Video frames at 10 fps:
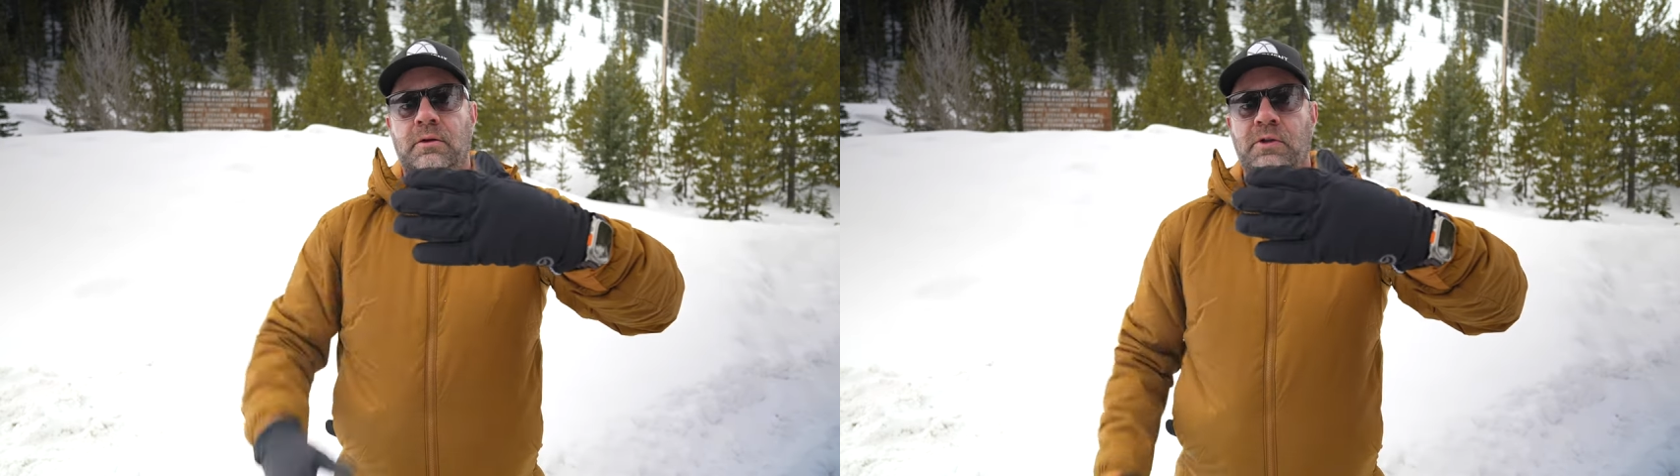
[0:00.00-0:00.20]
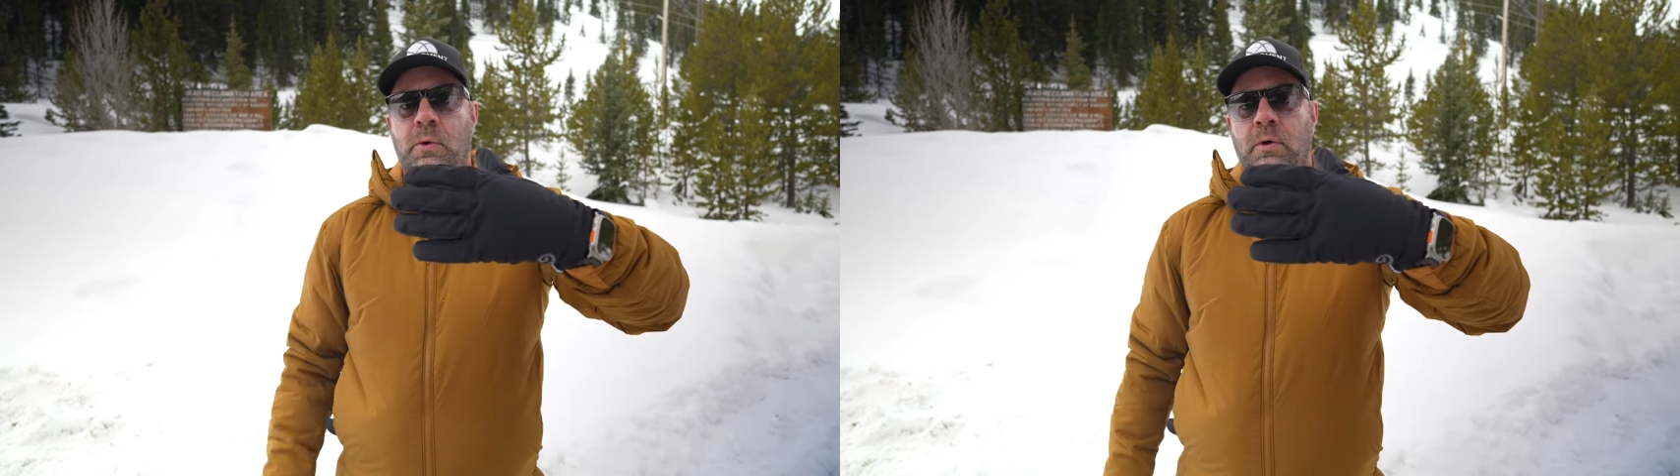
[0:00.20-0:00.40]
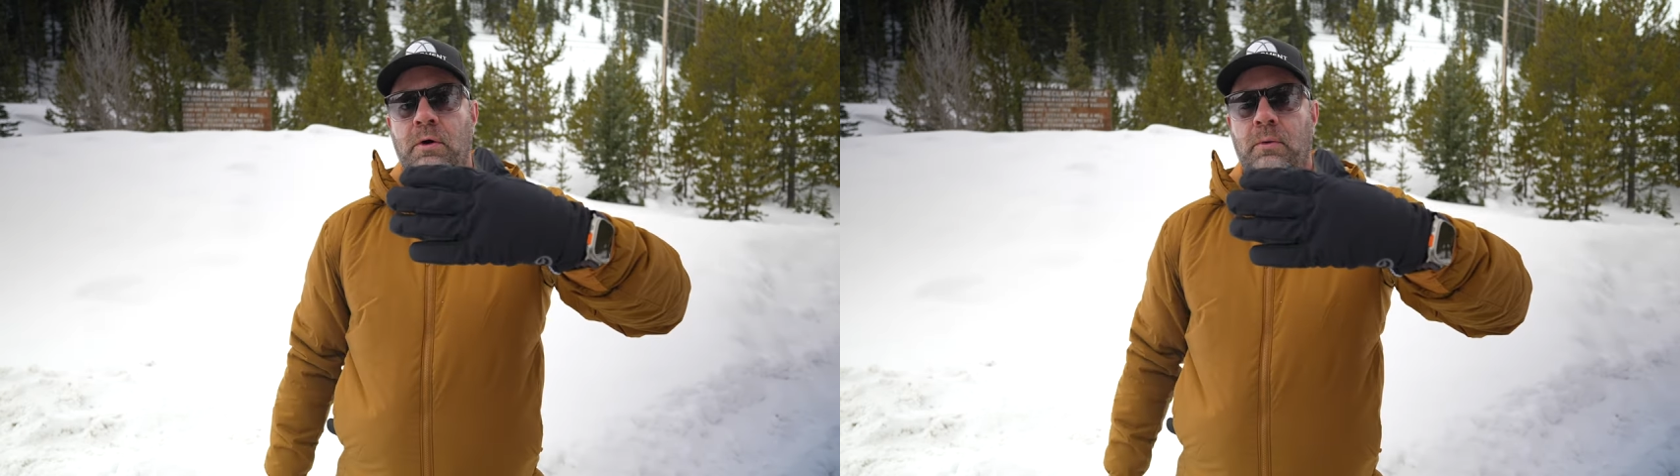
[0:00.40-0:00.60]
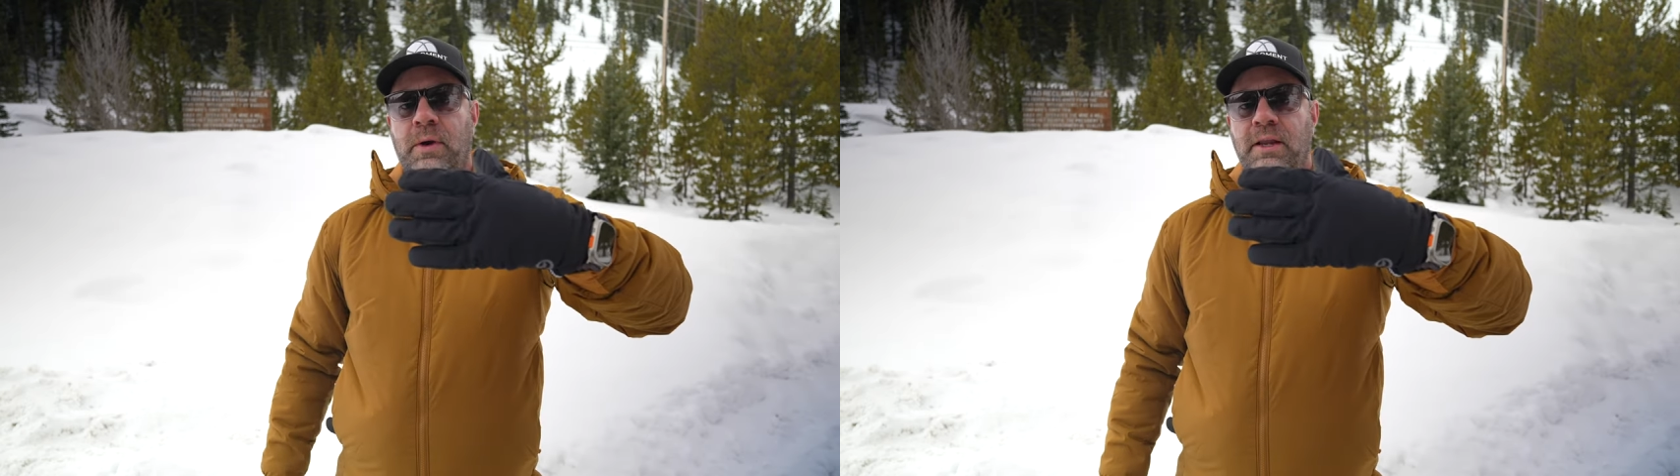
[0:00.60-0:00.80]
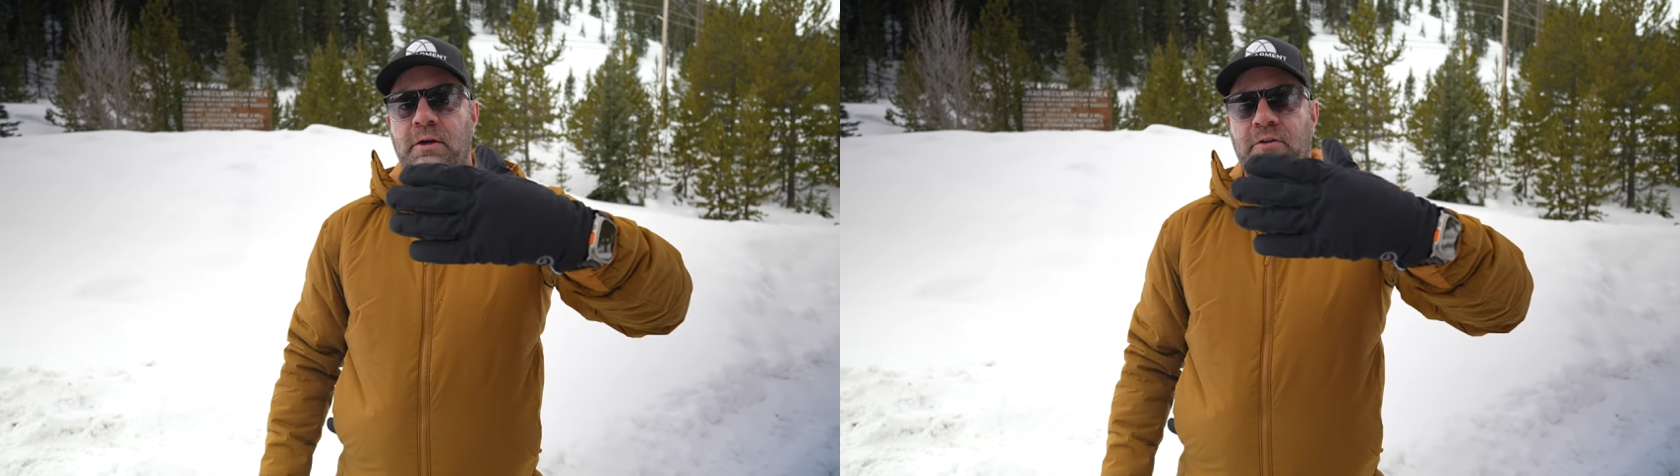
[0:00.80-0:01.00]
your
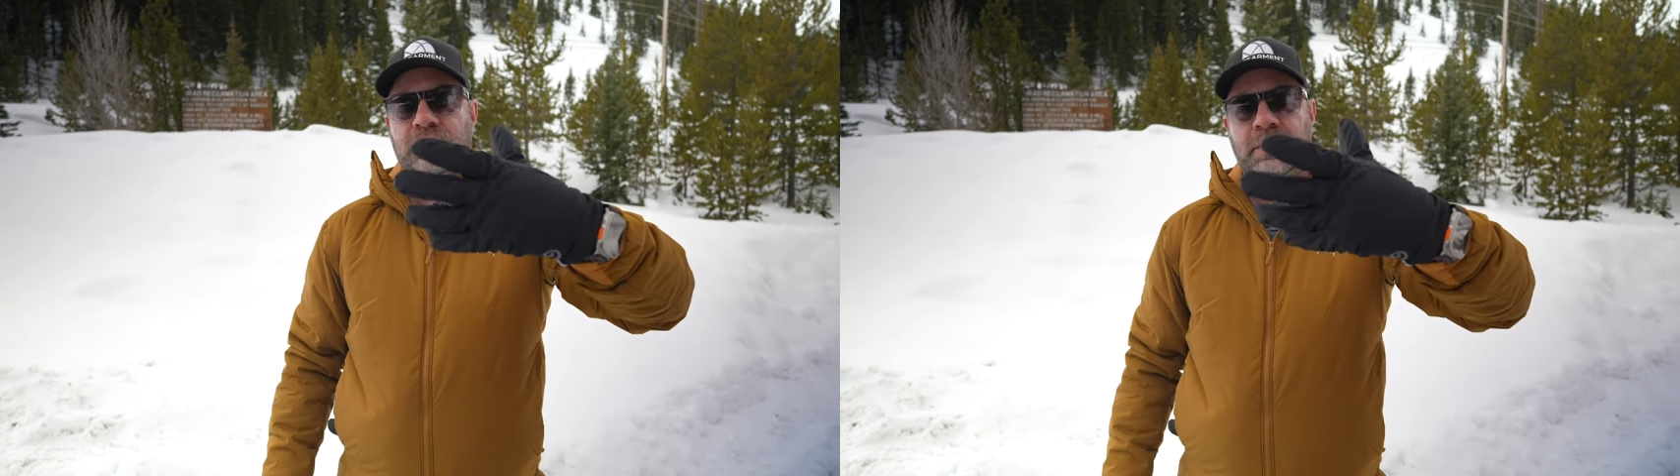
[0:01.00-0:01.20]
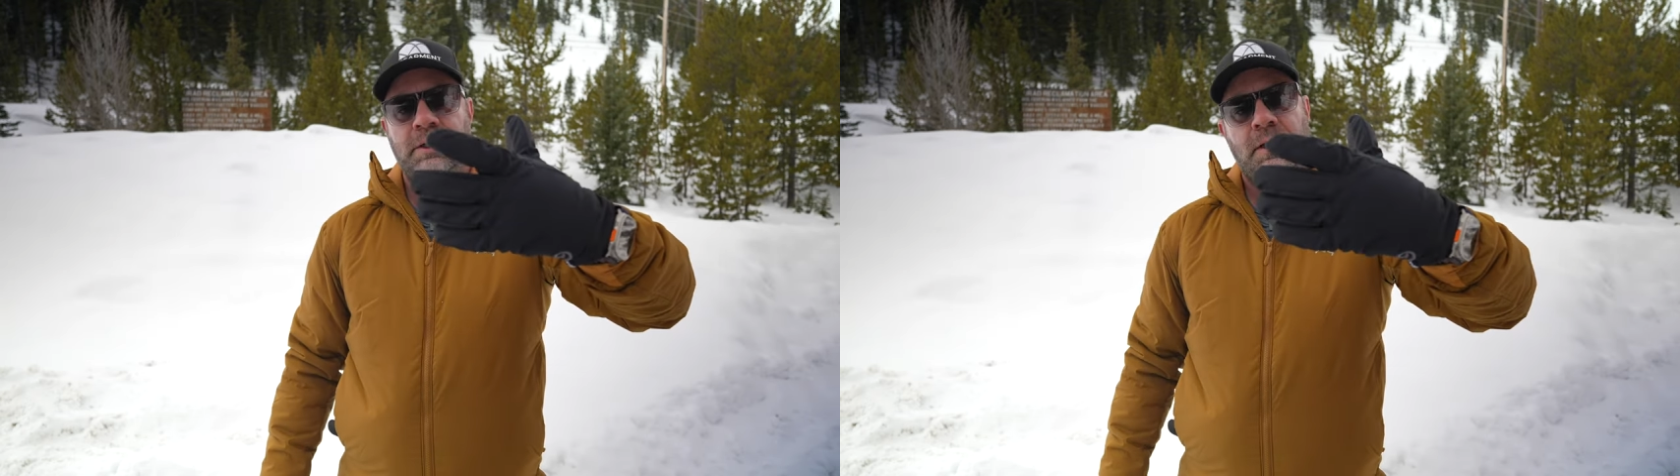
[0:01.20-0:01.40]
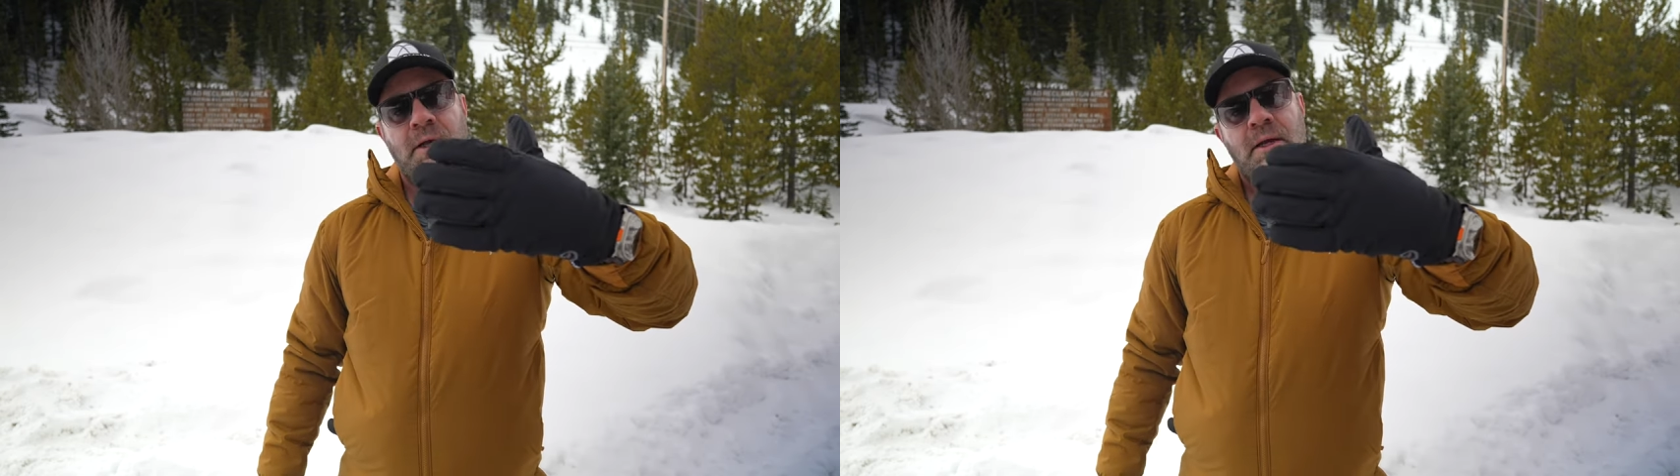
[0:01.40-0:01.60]
right of your screen